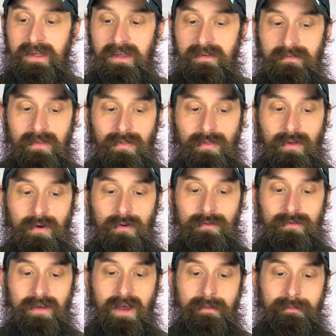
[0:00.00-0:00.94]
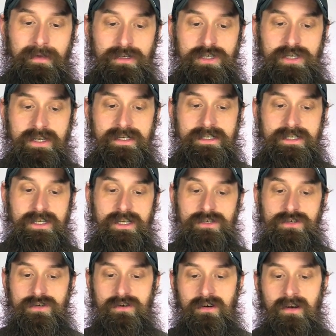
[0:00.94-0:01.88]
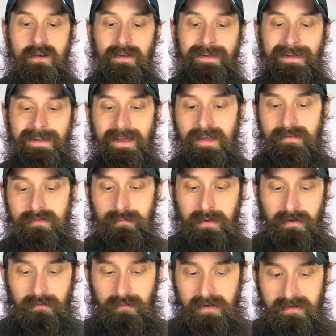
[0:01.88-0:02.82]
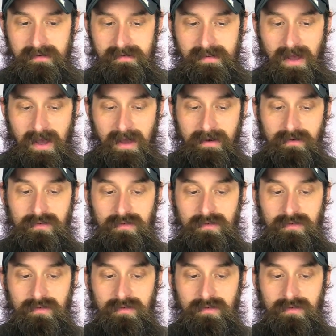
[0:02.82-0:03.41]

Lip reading: even though timing chain tensioner has been redesigned.